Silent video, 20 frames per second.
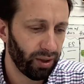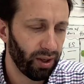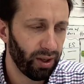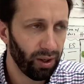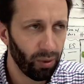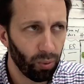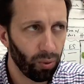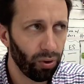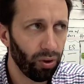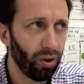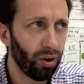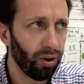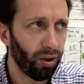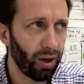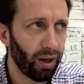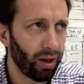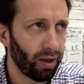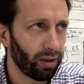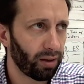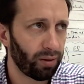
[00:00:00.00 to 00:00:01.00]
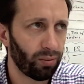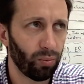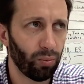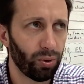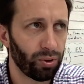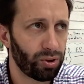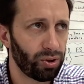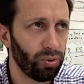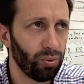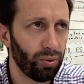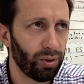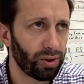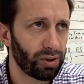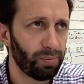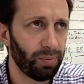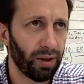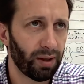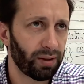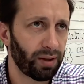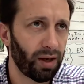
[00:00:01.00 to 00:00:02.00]
And it will look like what you would
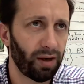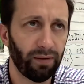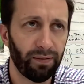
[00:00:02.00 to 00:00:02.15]
expect out